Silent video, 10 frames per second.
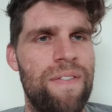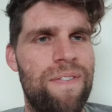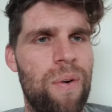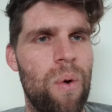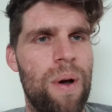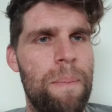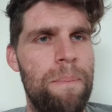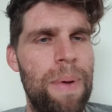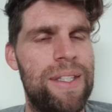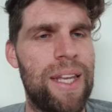for
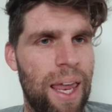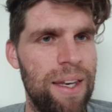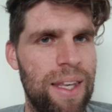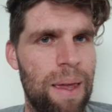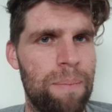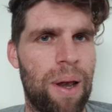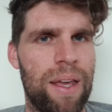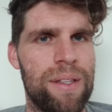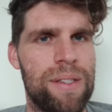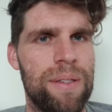mid to end game
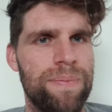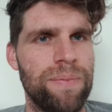players,